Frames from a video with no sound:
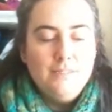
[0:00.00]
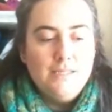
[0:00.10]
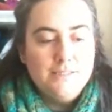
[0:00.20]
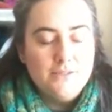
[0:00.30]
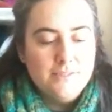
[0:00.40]

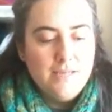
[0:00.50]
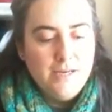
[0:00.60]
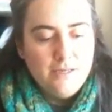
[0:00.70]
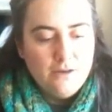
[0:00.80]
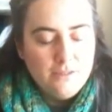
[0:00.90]
as I
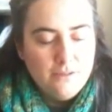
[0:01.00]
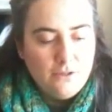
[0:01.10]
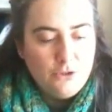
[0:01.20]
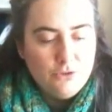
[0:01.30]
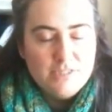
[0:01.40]
say,
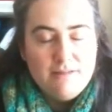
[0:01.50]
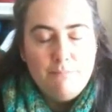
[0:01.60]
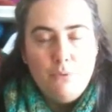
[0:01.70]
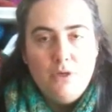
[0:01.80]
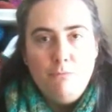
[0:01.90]
I got to
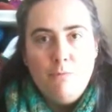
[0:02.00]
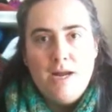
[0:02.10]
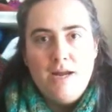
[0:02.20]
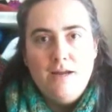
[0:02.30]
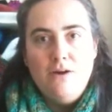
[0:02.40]
that point
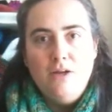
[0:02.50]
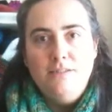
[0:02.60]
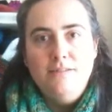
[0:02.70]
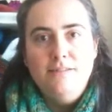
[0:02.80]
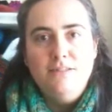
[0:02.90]
where I
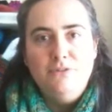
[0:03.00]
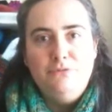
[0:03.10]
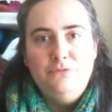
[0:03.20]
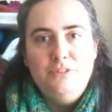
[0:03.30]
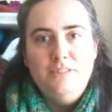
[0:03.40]
sort
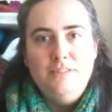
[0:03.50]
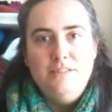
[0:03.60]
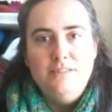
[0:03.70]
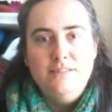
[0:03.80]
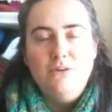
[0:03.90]
of
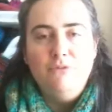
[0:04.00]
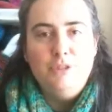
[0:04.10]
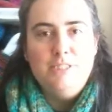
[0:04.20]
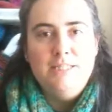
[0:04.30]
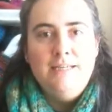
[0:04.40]

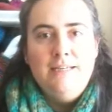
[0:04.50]
discovered